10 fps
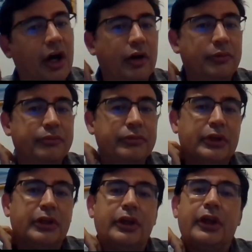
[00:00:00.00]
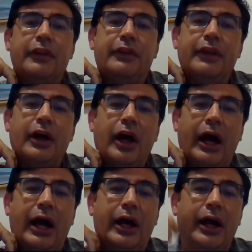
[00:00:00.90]

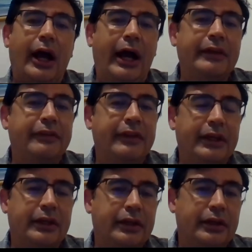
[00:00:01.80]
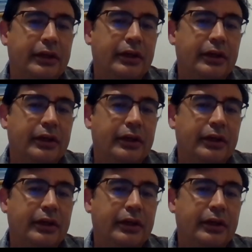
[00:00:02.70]
I think